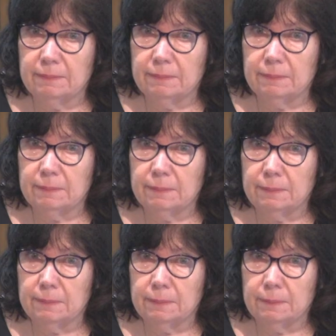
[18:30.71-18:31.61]

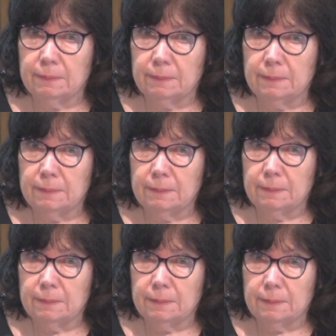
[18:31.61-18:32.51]

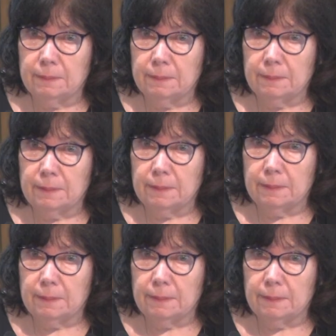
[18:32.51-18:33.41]

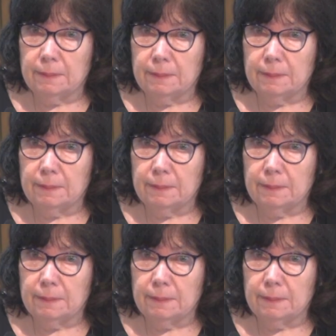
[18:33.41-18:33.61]
Nothing is said.